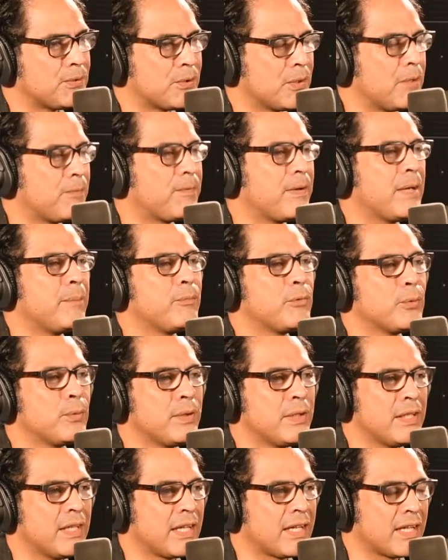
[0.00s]
if I'm
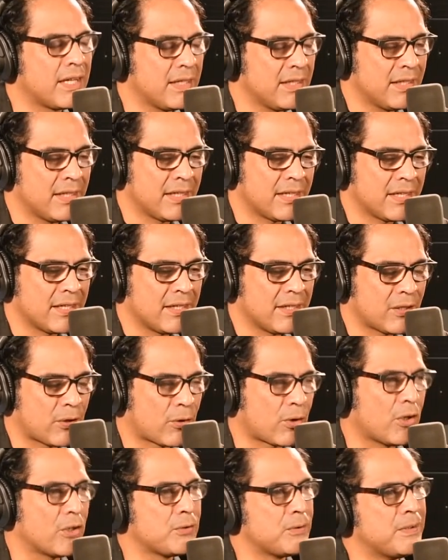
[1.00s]
doing like a like a
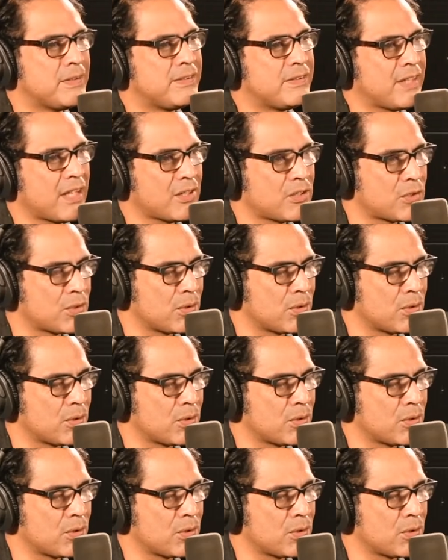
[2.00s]
CrossFit session